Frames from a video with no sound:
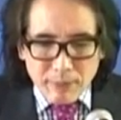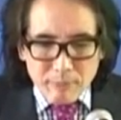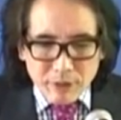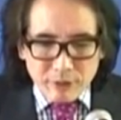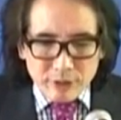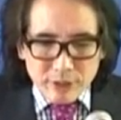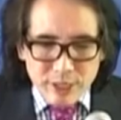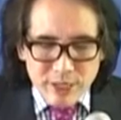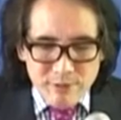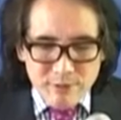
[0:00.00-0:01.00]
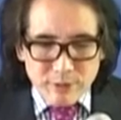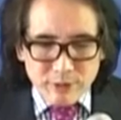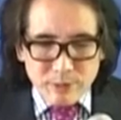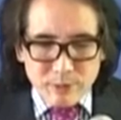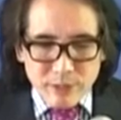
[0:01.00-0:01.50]
because if
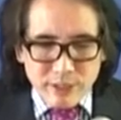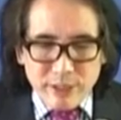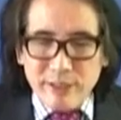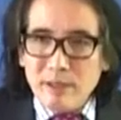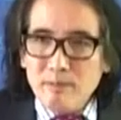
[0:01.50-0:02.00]
we're in a